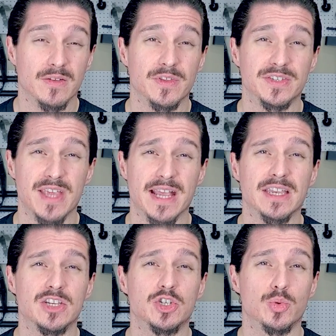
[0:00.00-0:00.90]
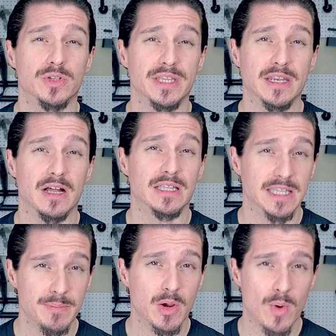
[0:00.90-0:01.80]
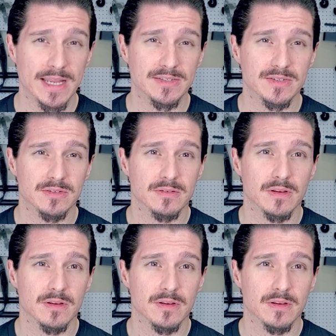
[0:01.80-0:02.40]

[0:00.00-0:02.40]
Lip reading: The second is you will need Olympic weights.